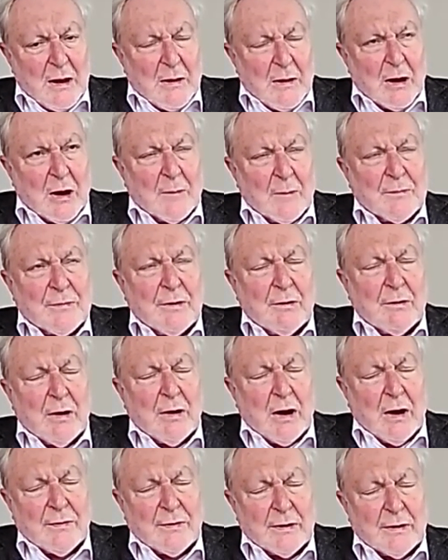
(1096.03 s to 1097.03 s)
There are
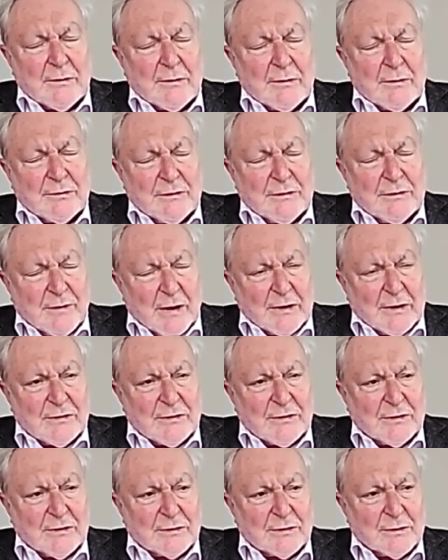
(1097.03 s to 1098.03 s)
other
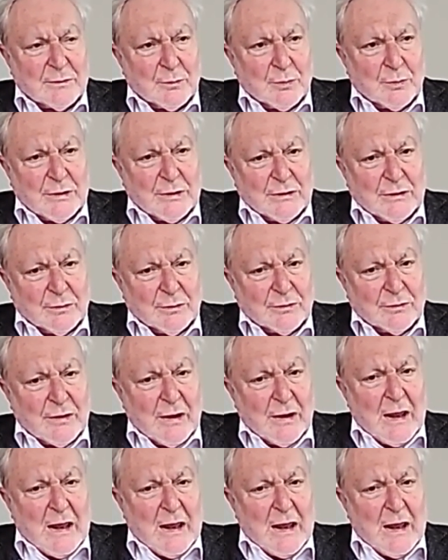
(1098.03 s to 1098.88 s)
devices that we use